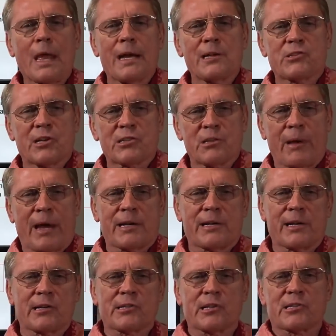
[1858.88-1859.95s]
And
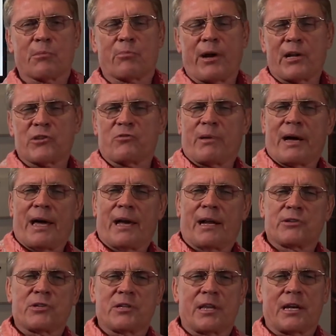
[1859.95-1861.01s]
systematics is the branch of
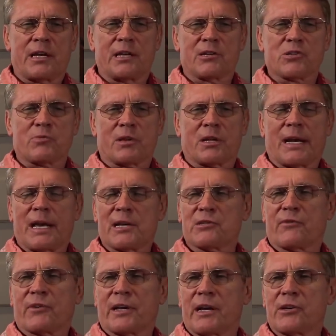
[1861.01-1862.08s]
biology that deals with
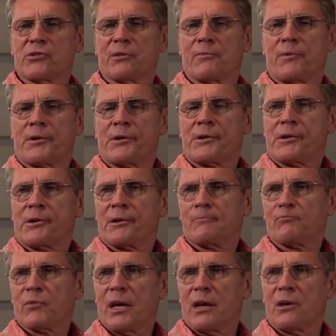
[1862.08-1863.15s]
classification
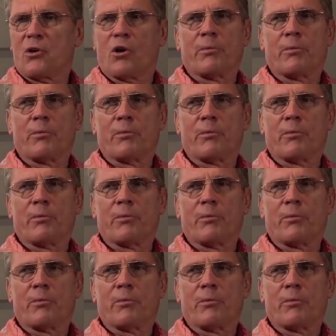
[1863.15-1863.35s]
and